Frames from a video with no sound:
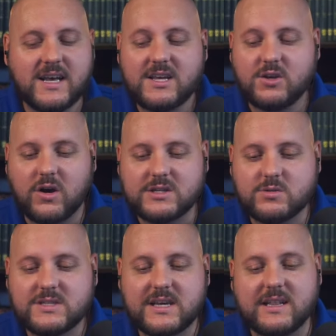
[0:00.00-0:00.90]
You'll also
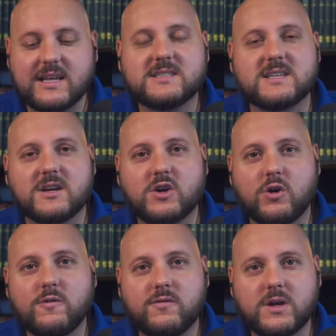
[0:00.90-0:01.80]
see a link to the
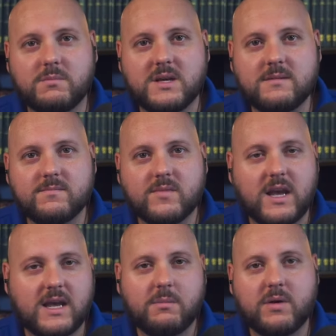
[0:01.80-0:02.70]
GoFundMe
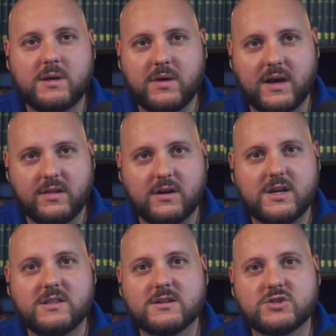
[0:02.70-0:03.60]
and a PayPal there
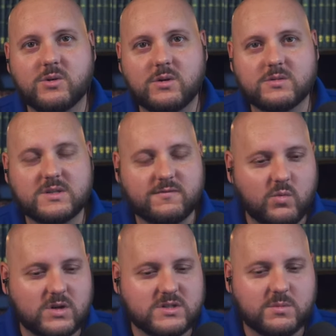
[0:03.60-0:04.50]
in the show notes if you
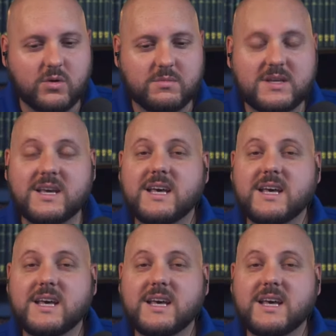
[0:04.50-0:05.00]
want to support me.